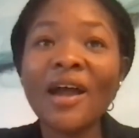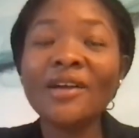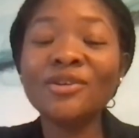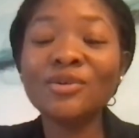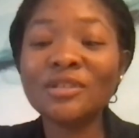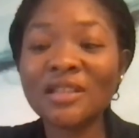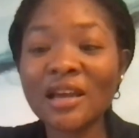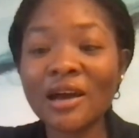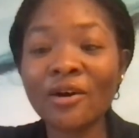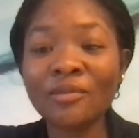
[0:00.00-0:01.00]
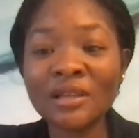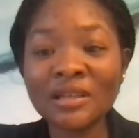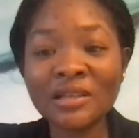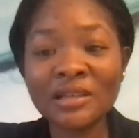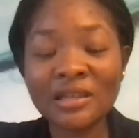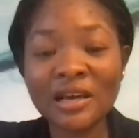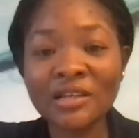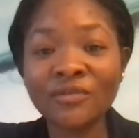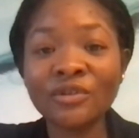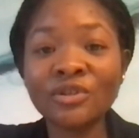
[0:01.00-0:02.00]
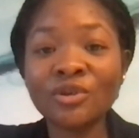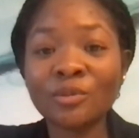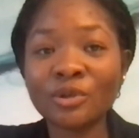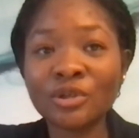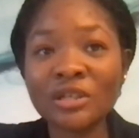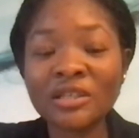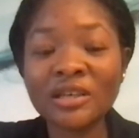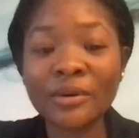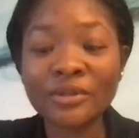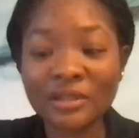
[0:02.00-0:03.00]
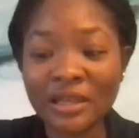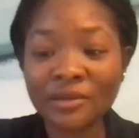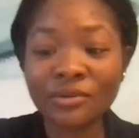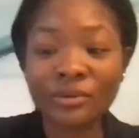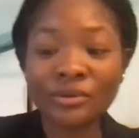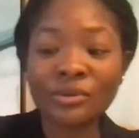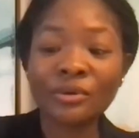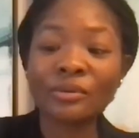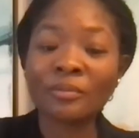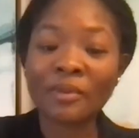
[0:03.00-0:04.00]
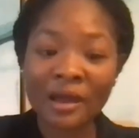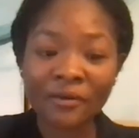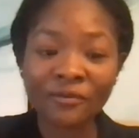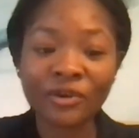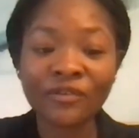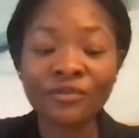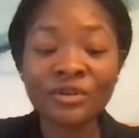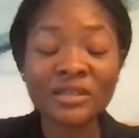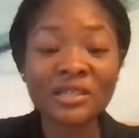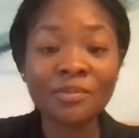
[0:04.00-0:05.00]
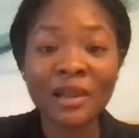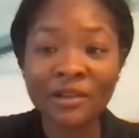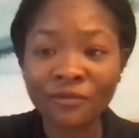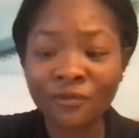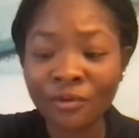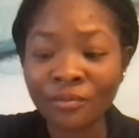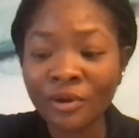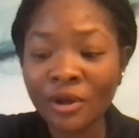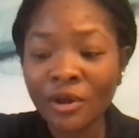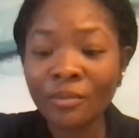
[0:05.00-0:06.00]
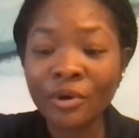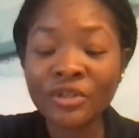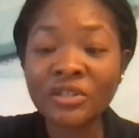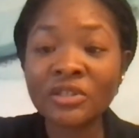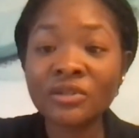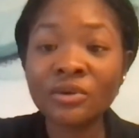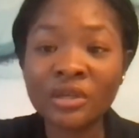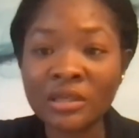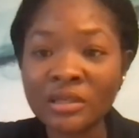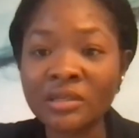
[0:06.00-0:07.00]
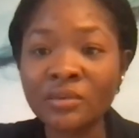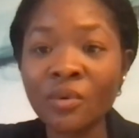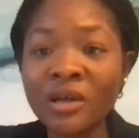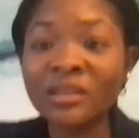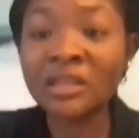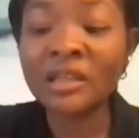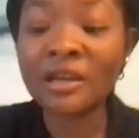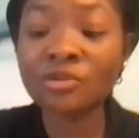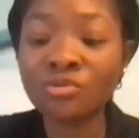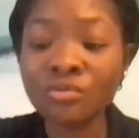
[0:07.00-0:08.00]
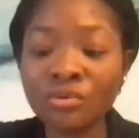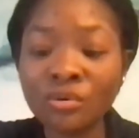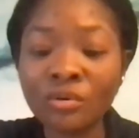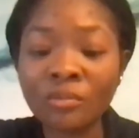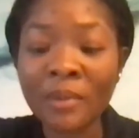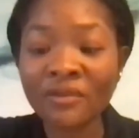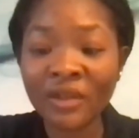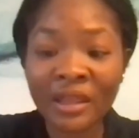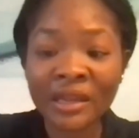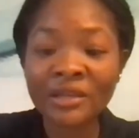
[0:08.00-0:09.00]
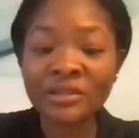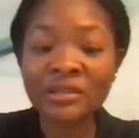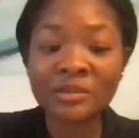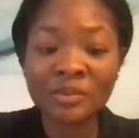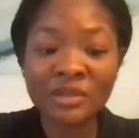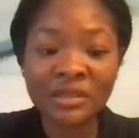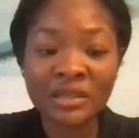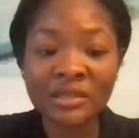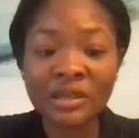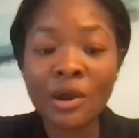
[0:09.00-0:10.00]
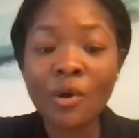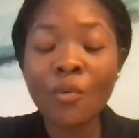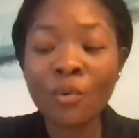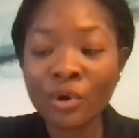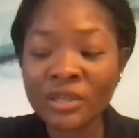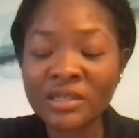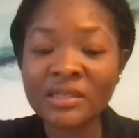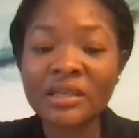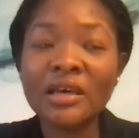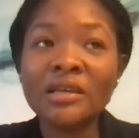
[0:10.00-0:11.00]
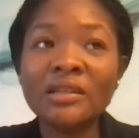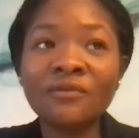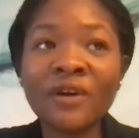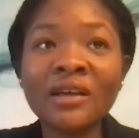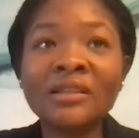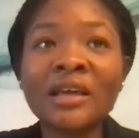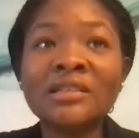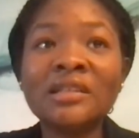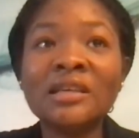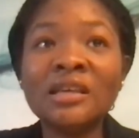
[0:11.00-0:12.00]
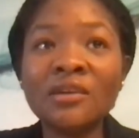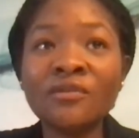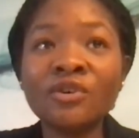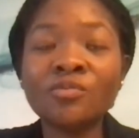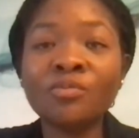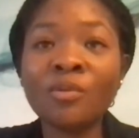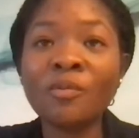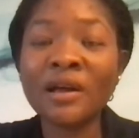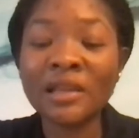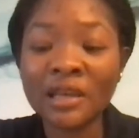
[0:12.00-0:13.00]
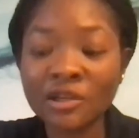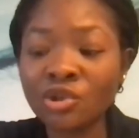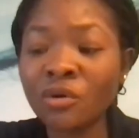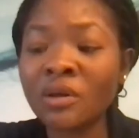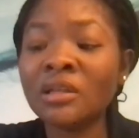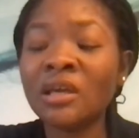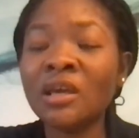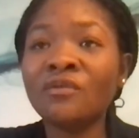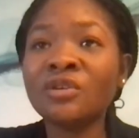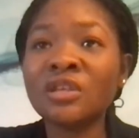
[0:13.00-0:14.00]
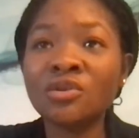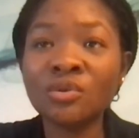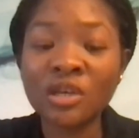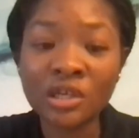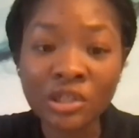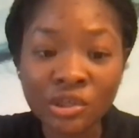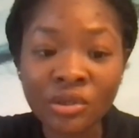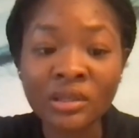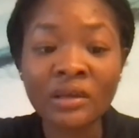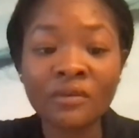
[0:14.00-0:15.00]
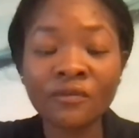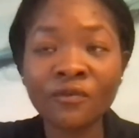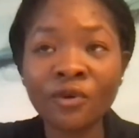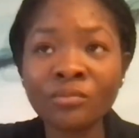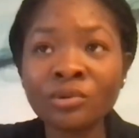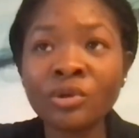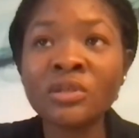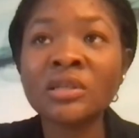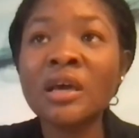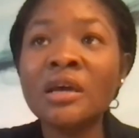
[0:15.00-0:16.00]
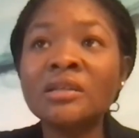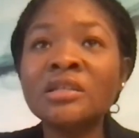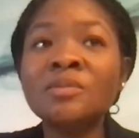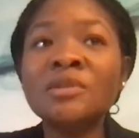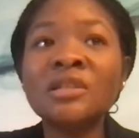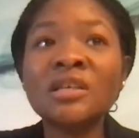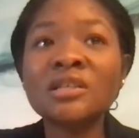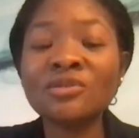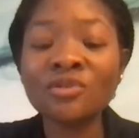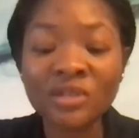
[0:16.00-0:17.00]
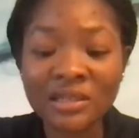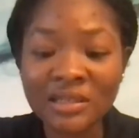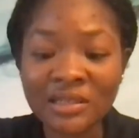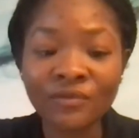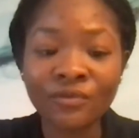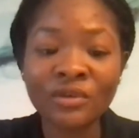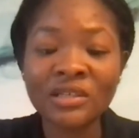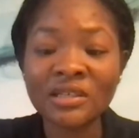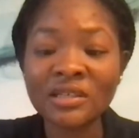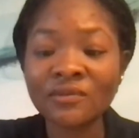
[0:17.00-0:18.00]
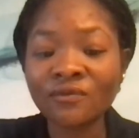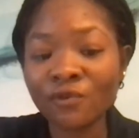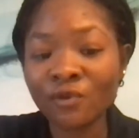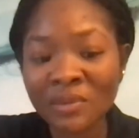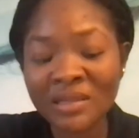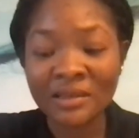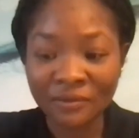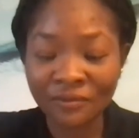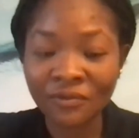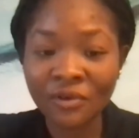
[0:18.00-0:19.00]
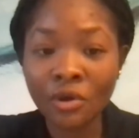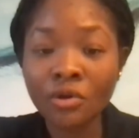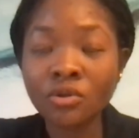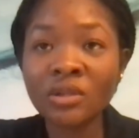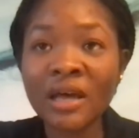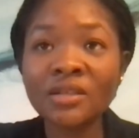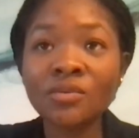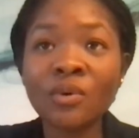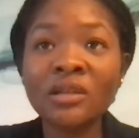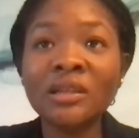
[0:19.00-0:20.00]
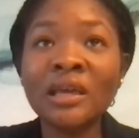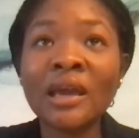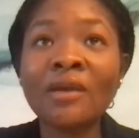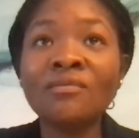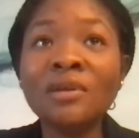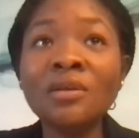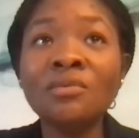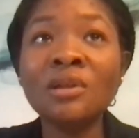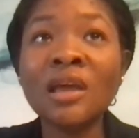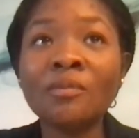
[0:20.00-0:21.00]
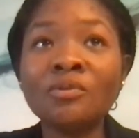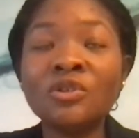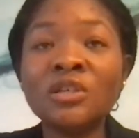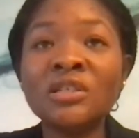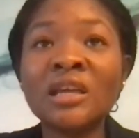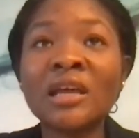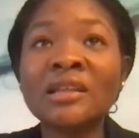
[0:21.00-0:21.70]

I just want to thank our amazing leaders for this opportunity. I want to thank Dr. Mba for giving us this platform because it is not easy. One thing that drew my father and I to this business was the fact that they gave us proper lecturing, they gave us education, they informed us. This business is not deceitful, it is informative. So that's one thing I really, really appreciated.